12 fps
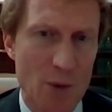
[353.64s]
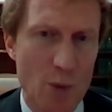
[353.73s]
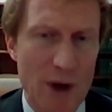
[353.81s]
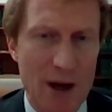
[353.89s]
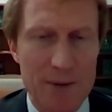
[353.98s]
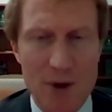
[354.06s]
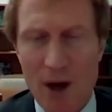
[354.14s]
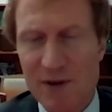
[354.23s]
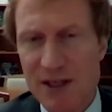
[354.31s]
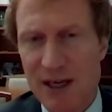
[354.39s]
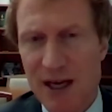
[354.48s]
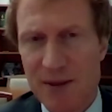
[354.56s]
When
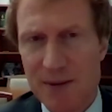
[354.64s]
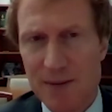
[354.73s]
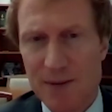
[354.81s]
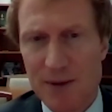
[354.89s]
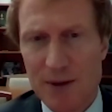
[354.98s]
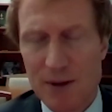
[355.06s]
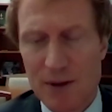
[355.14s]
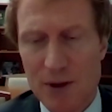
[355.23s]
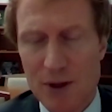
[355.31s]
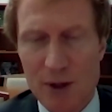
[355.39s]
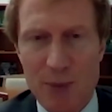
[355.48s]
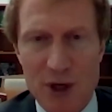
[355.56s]
obviously
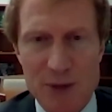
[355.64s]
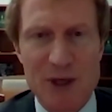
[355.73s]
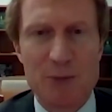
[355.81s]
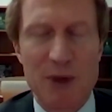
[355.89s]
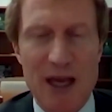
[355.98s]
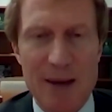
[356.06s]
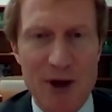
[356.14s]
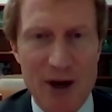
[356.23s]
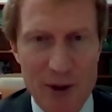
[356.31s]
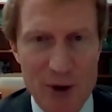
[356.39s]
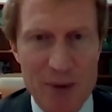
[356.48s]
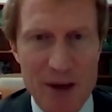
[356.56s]
you can put as much blame on
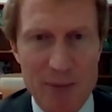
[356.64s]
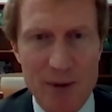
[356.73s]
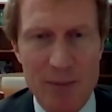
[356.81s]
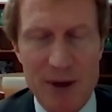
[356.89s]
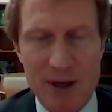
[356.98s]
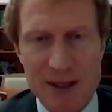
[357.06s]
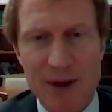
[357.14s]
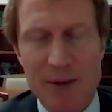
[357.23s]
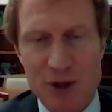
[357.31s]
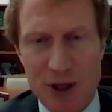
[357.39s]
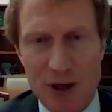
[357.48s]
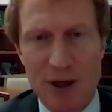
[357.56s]
other people, but
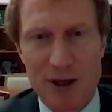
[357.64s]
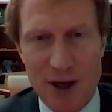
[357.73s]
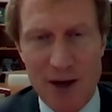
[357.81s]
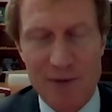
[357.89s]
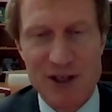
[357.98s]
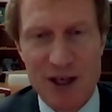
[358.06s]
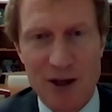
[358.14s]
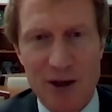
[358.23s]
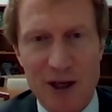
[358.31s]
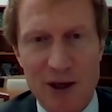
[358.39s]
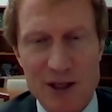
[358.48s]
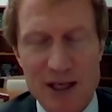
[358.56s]
sometimes you obviously got to
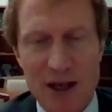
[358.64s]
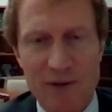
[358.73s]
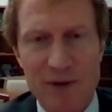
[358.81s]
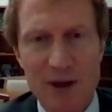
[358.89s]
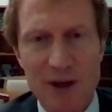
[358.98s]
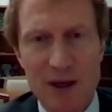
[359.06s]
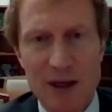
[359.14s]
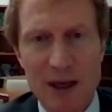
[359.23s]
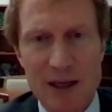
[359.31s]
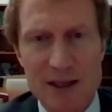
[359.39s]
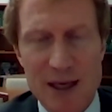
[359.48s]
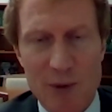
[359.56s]
look at yourself
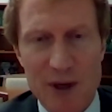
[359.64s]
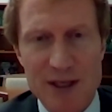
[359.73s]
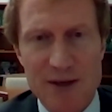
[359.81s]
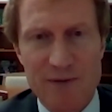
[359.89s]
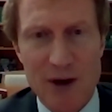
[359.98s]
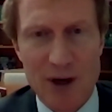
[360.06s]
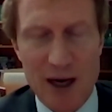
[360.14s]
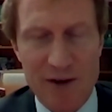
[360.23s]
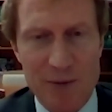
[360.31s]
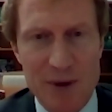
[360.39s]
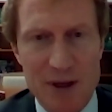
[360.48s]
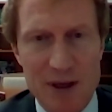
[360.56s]
and say, what does the federal
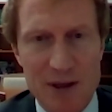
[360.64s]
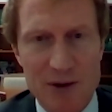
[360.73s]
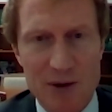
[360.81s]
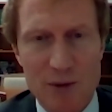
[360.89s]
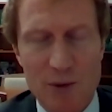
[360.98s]
government need to do?